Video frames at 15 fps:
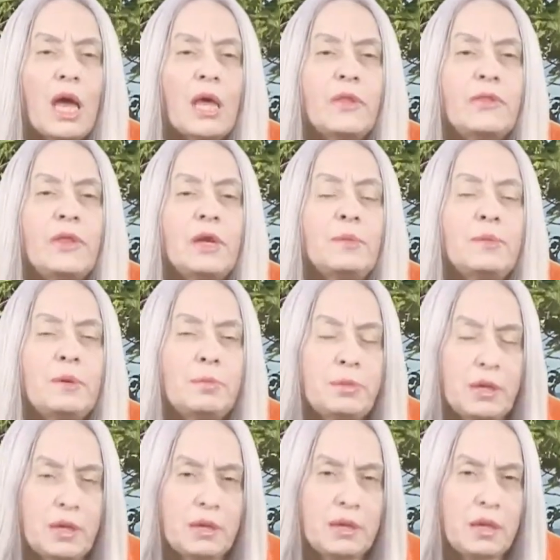There'll be
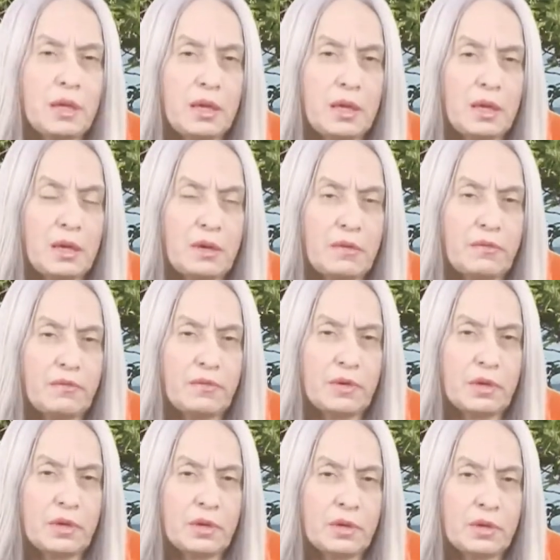plenty
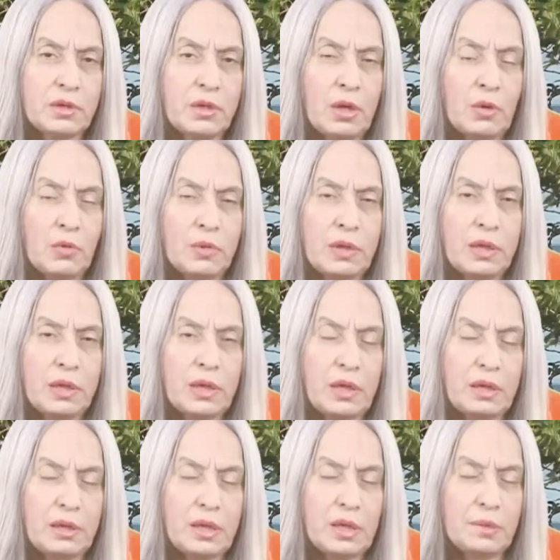of knowing,
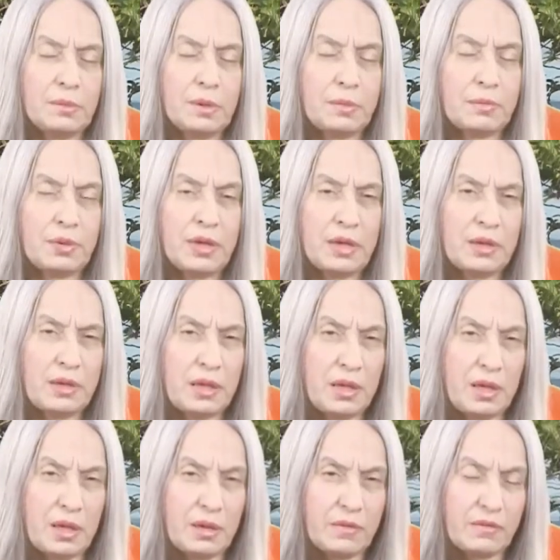and there'll be
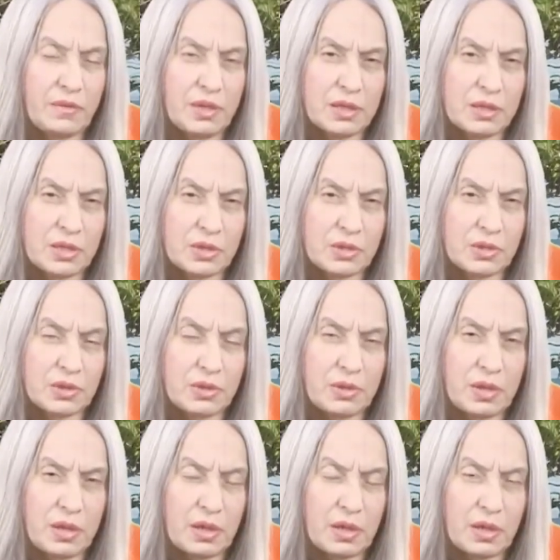plenty of
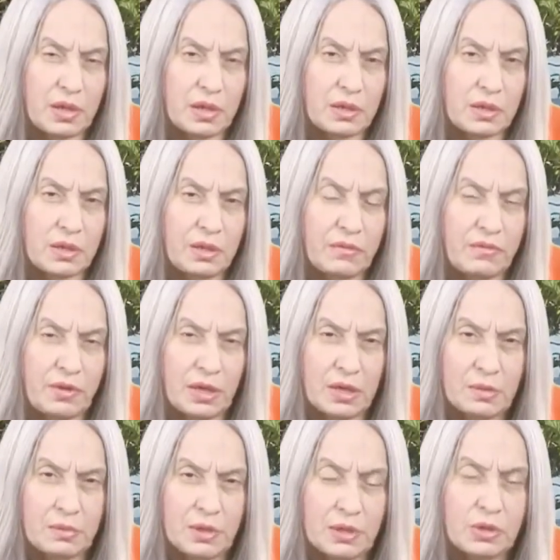necessary and
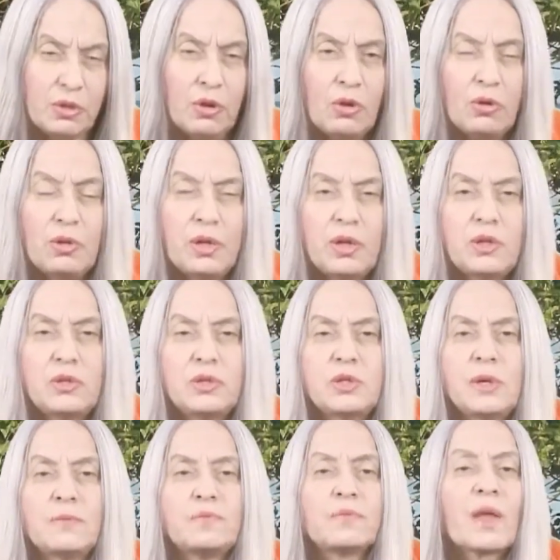available knowledge.
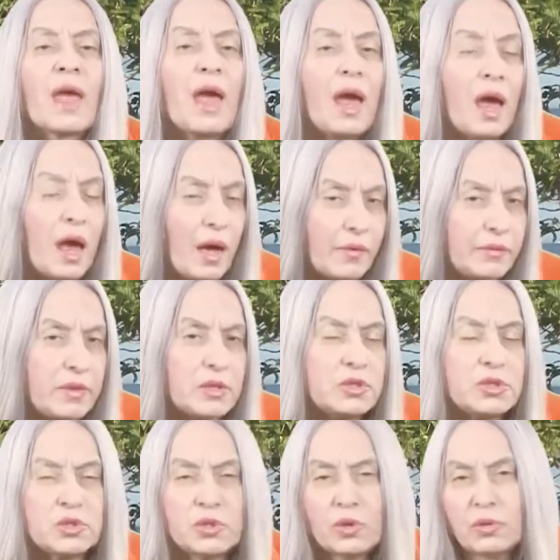
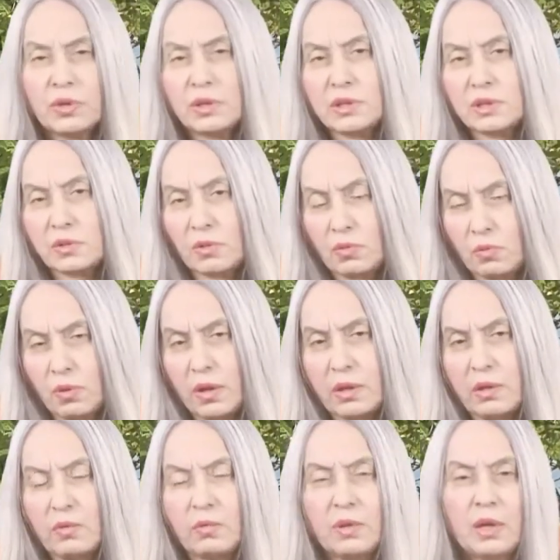This show is one
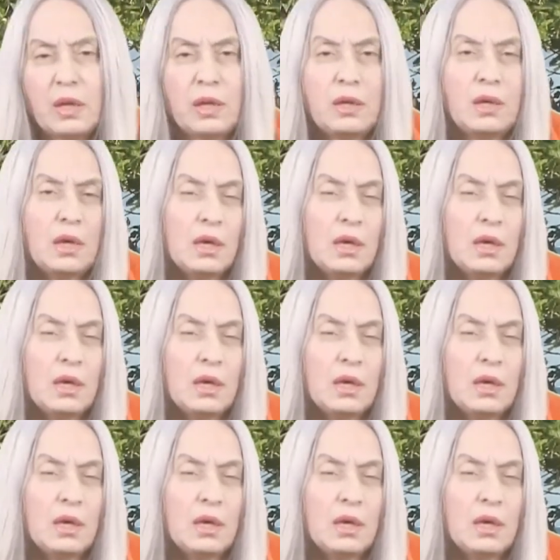way.